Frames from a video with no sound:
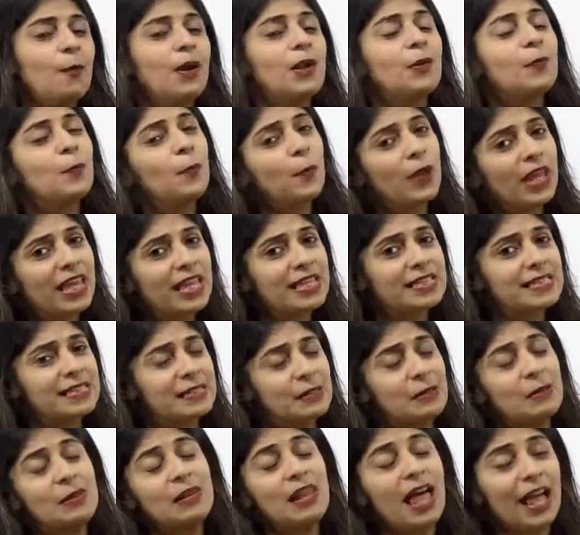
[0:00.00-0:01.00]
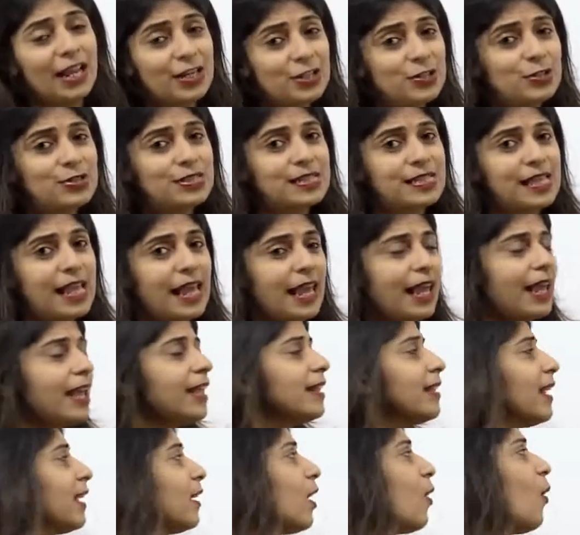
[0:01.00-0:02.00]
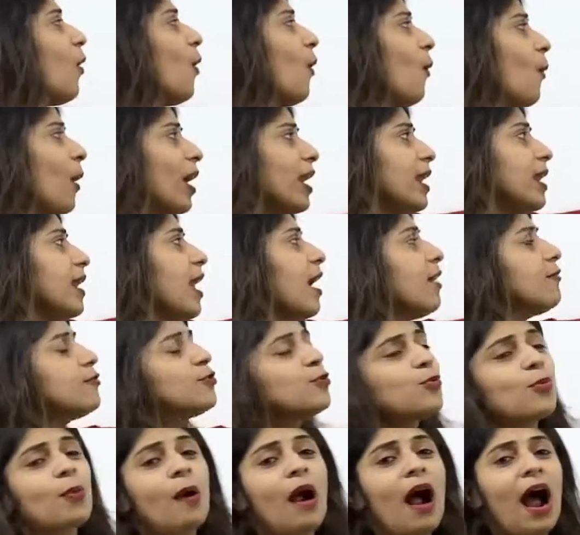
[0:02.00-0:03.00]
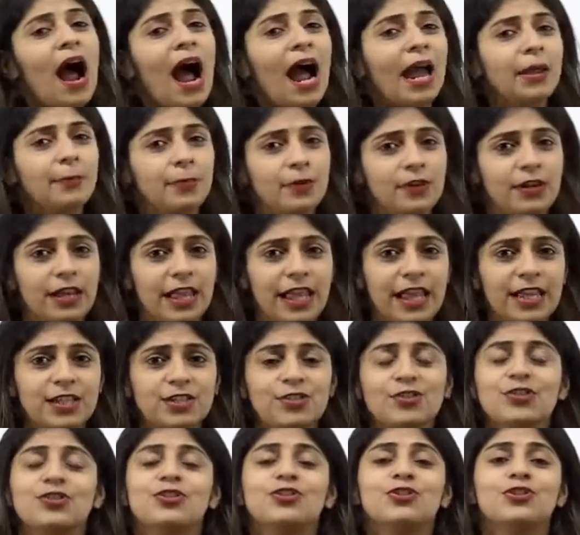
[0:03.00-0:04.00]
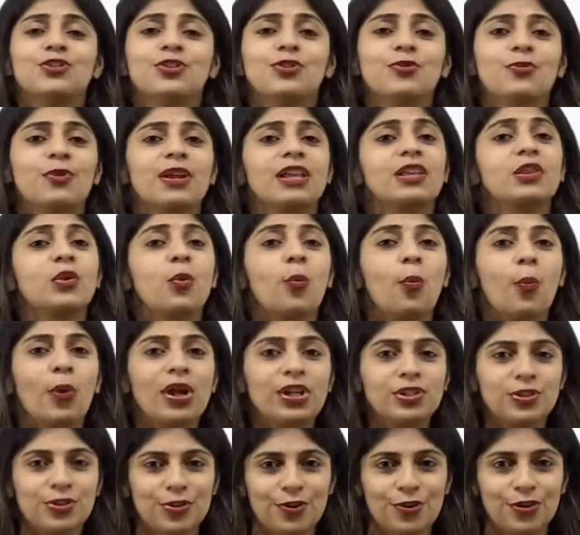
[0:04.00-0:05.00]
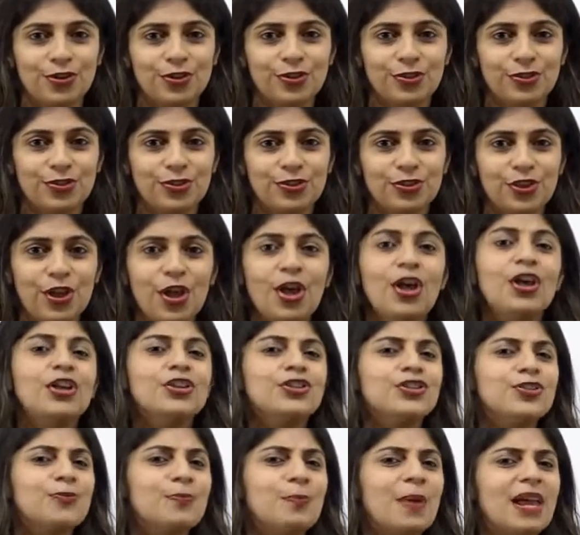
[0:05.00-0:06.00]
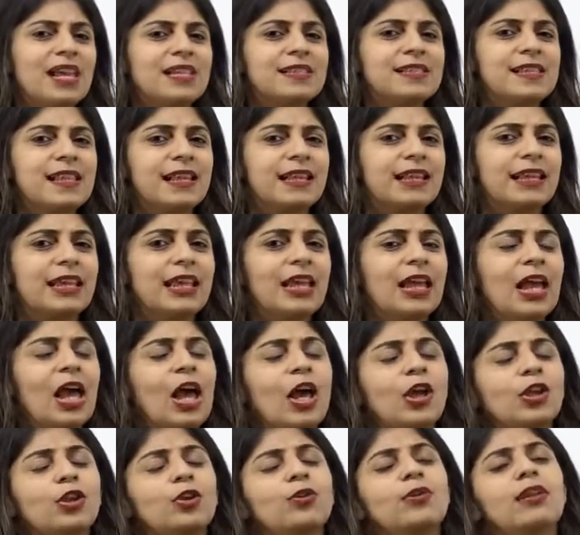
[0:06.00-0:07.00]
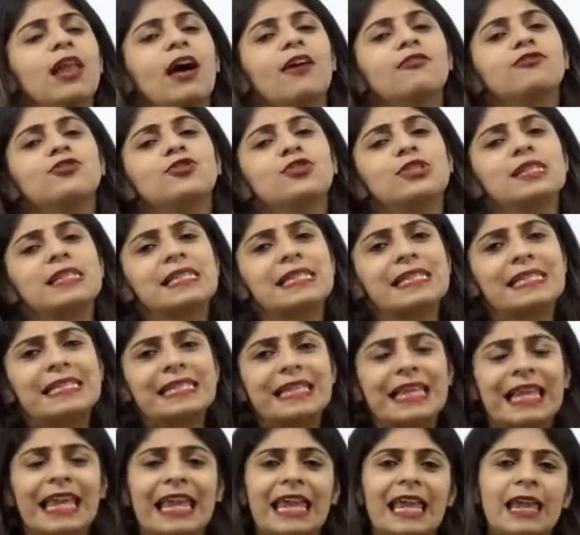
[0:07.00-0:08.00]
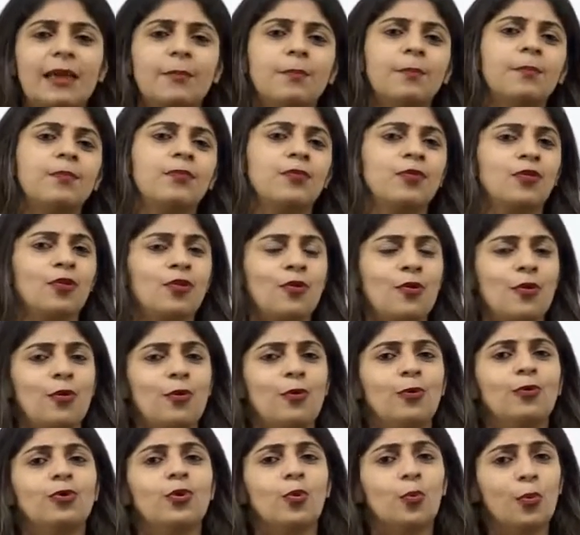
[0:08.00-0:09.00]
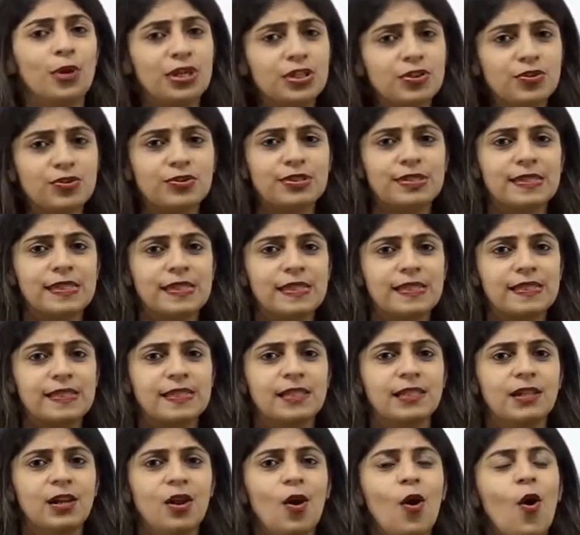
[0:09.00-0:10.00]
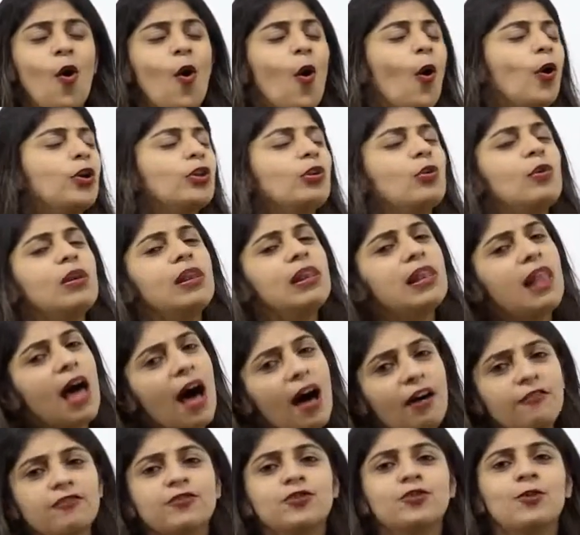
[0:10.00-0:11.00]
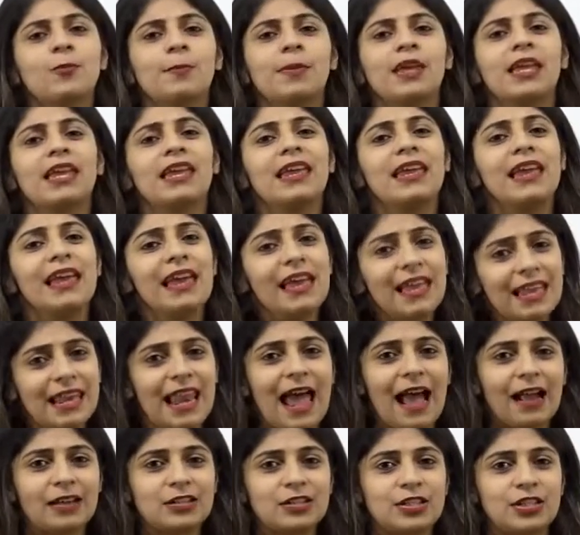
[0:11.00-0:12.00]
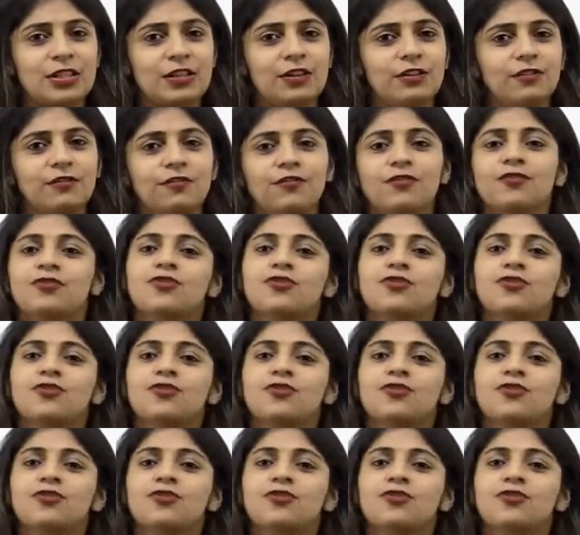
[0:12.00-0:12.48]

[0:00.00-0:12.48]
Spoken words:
when we like to say that, oh, I love to hibernate during the winters. So basically, you love to sleep through the winter season, or you love to be inactive